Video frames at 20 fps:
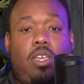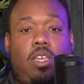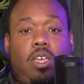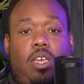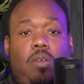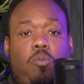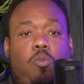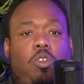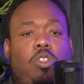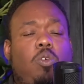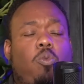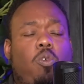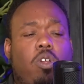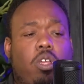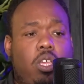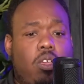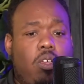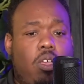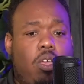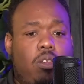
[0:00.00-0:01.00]
I'm really
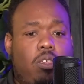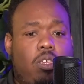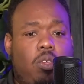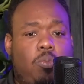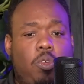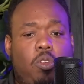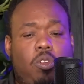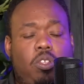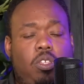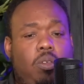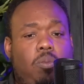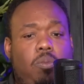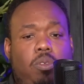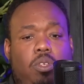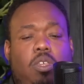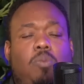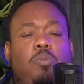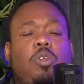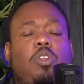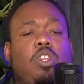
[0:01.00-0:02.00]
working on
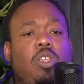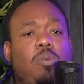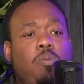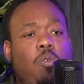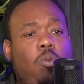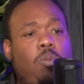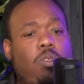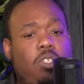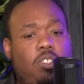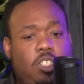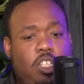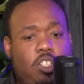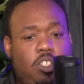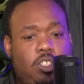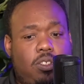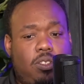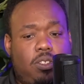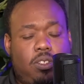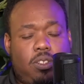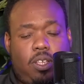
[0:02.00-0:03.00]
community
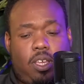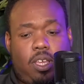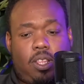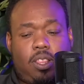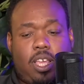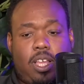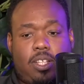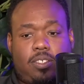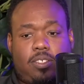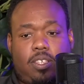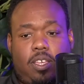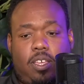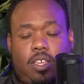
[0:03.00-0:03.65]
mobilization. And that's,